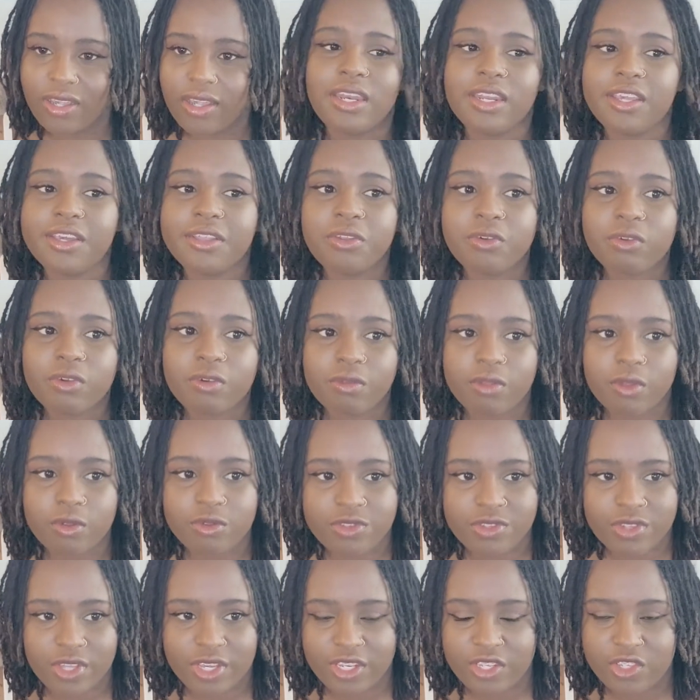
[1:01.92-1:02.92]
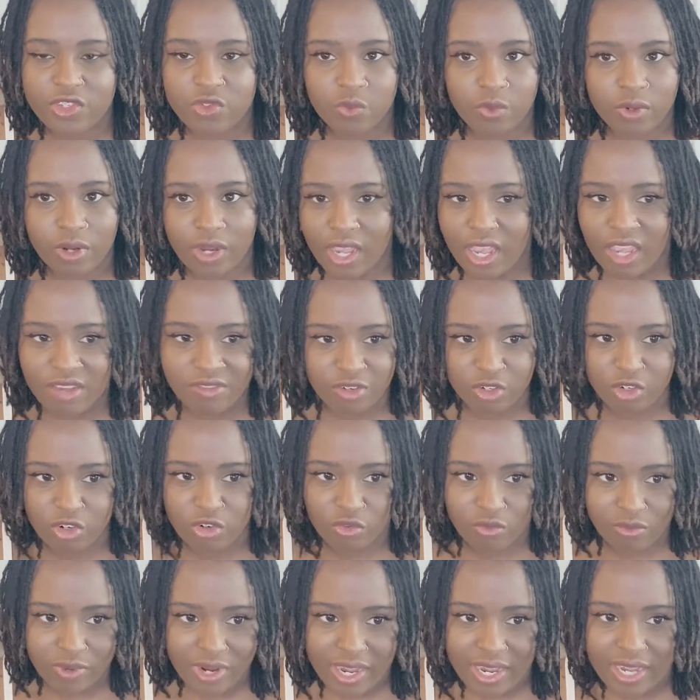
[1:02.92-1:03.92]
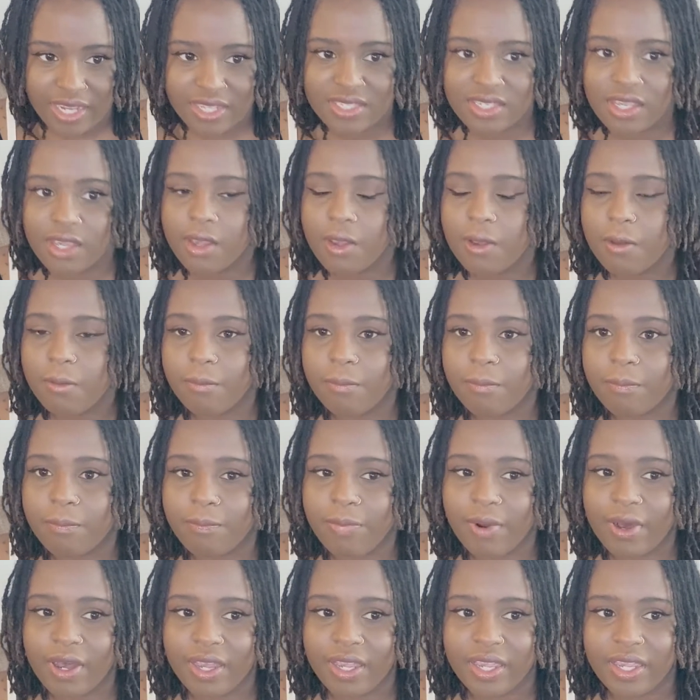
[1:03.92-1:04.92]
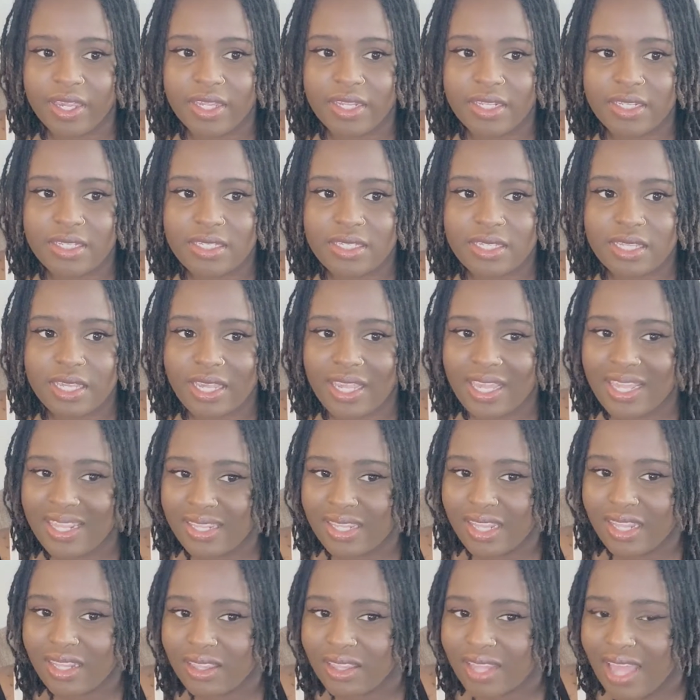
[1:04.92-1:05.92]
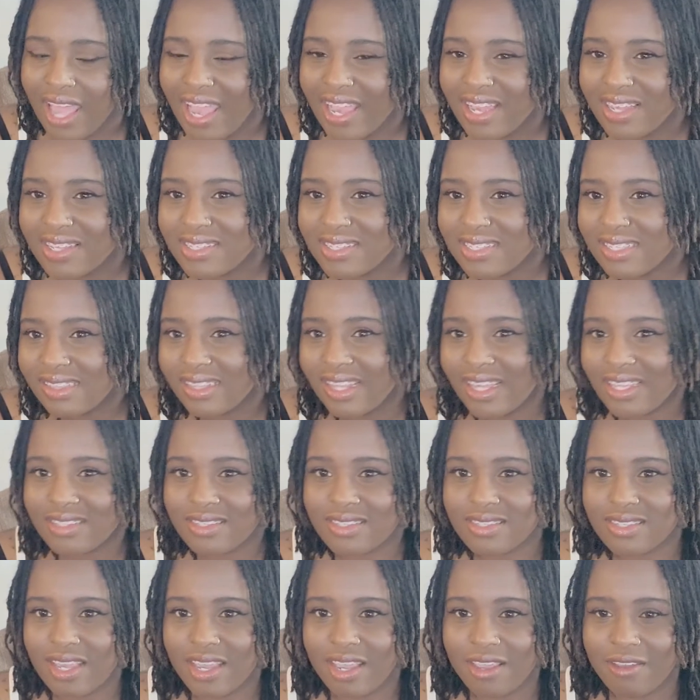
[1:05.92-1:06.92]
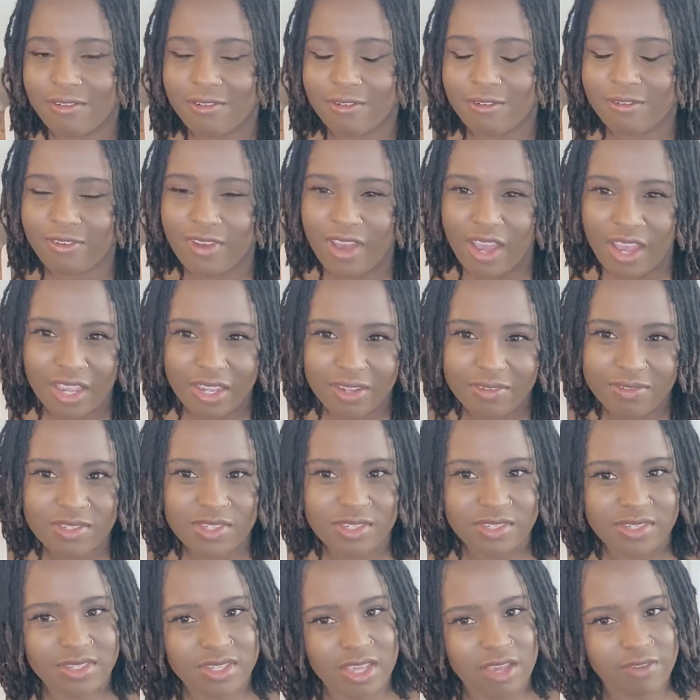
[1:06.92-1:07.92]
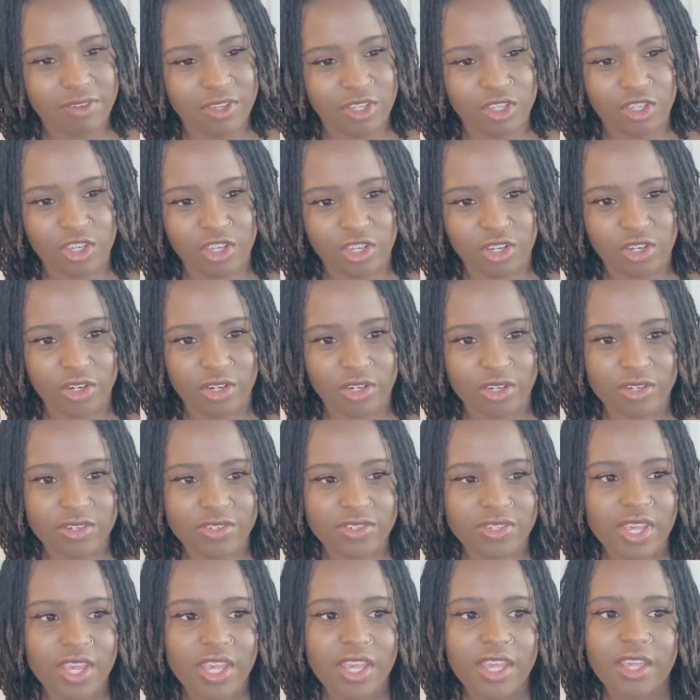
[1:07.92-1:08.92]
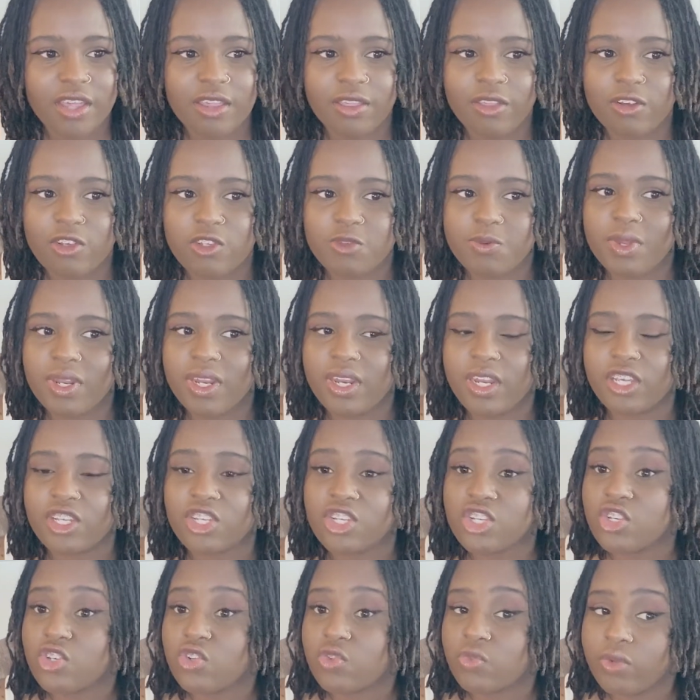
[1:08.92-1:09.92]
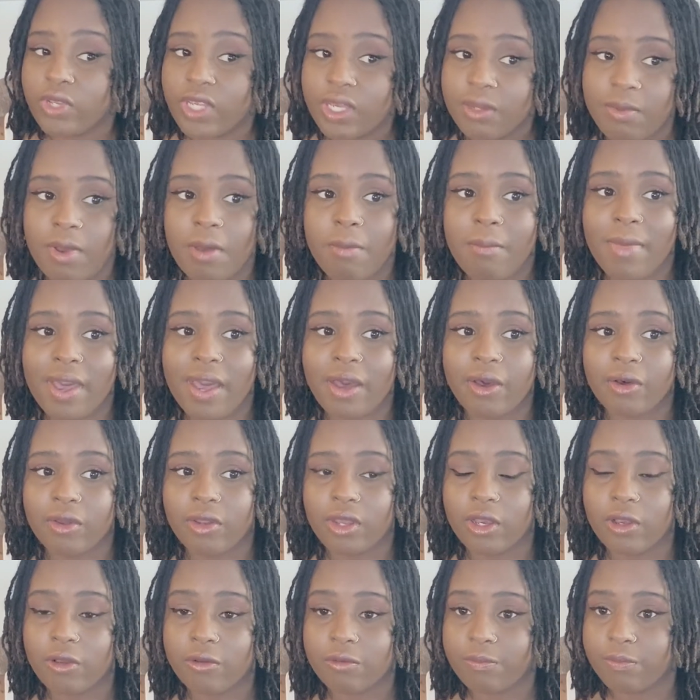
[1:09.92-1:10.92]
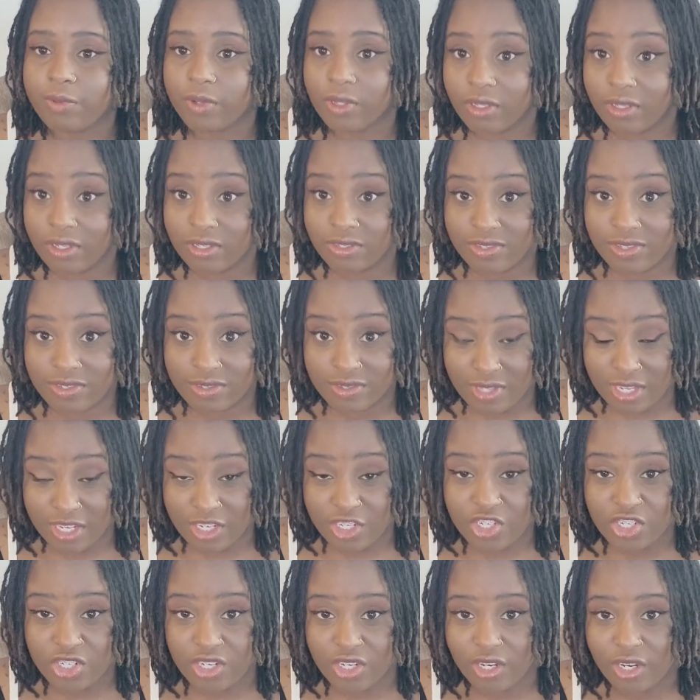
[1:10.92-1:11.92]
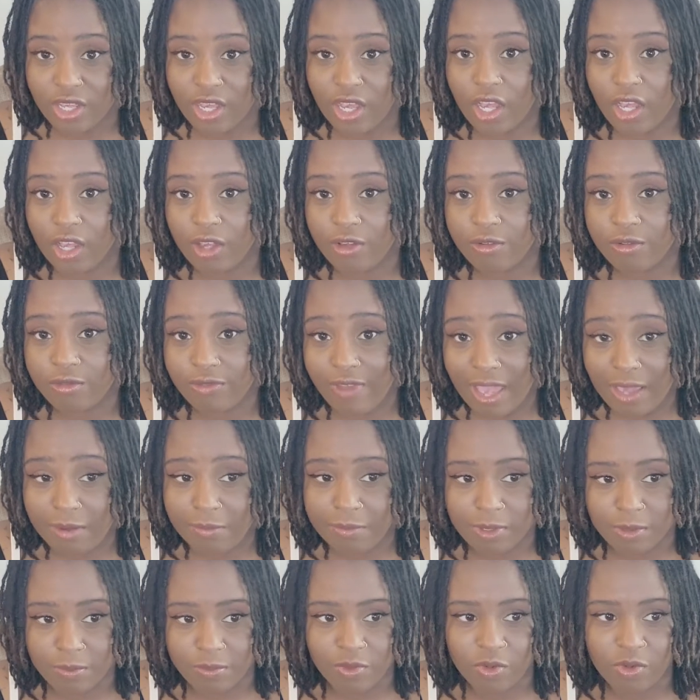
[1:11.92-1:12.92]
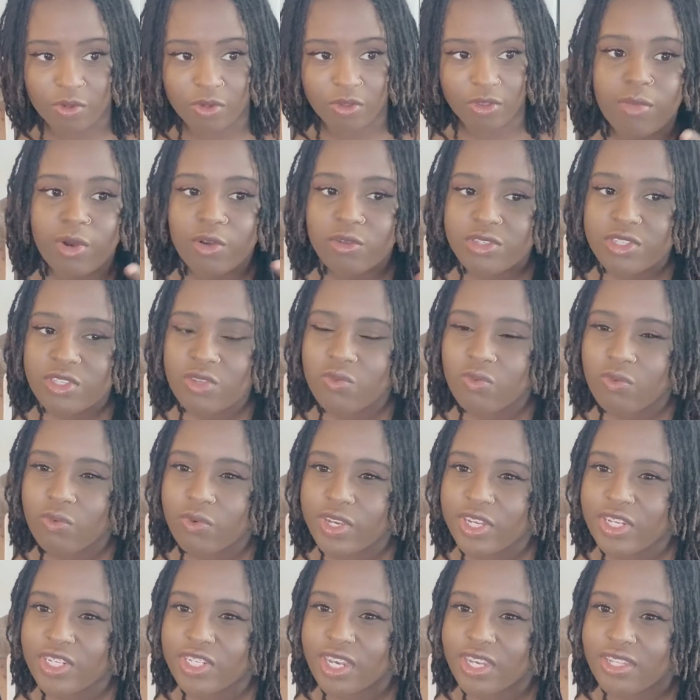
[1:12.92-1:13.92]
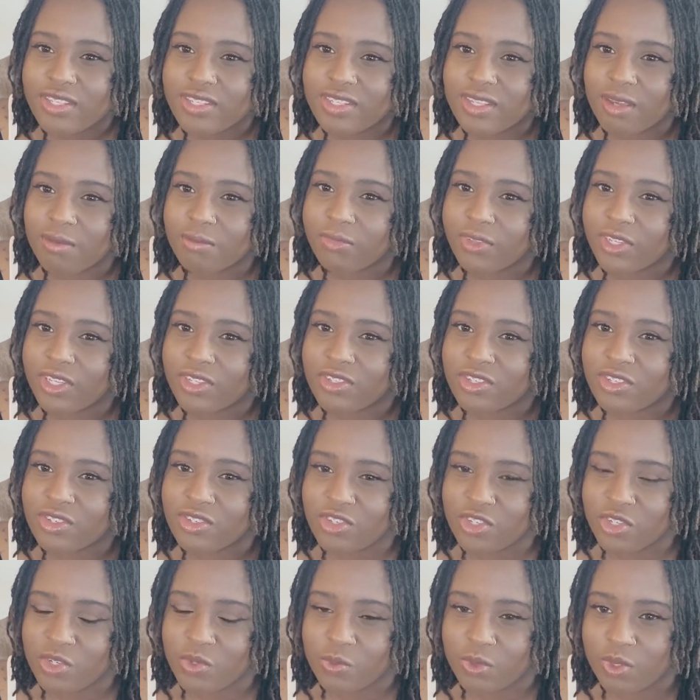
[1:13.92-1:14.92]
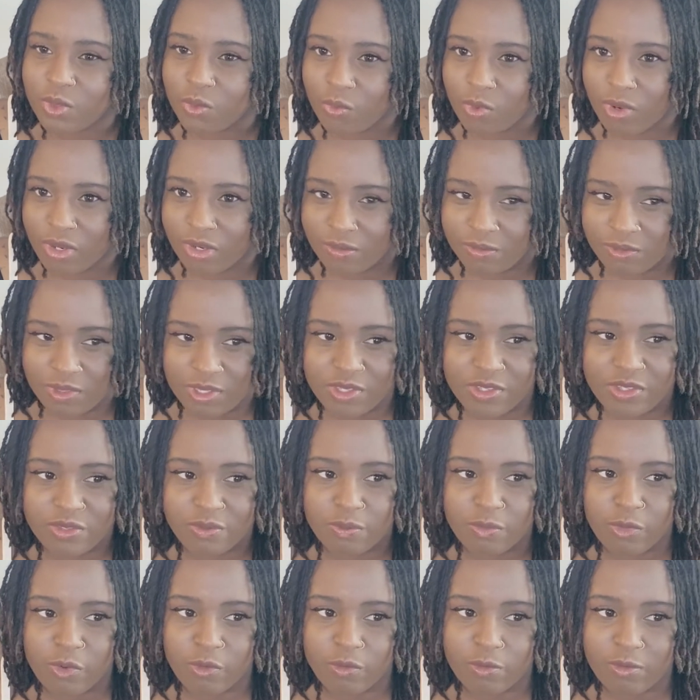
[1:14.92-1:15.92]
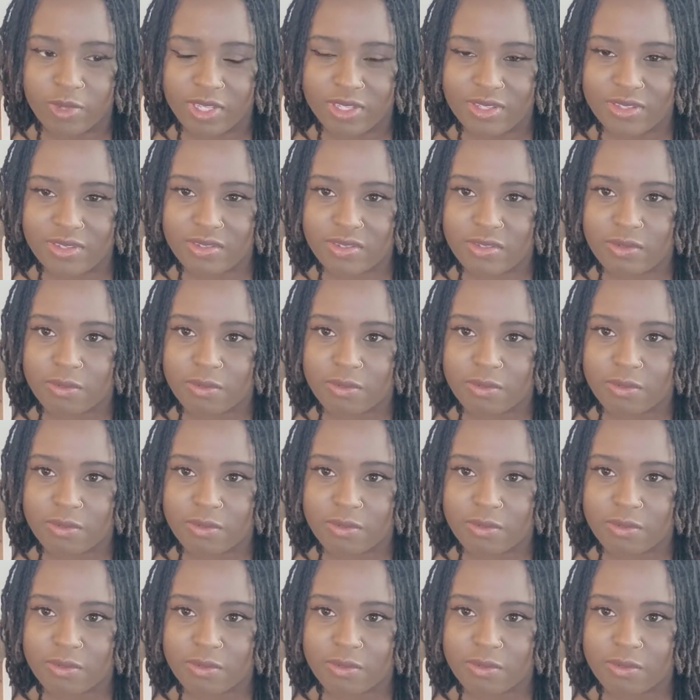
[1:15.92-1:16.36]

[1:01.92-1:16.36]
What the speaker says: and neither of those things were ever correct. But in the last, let's say, 5 to 7 years, there's been an extreme amount of politicization of fat people, most of which has something to do with one of these movements: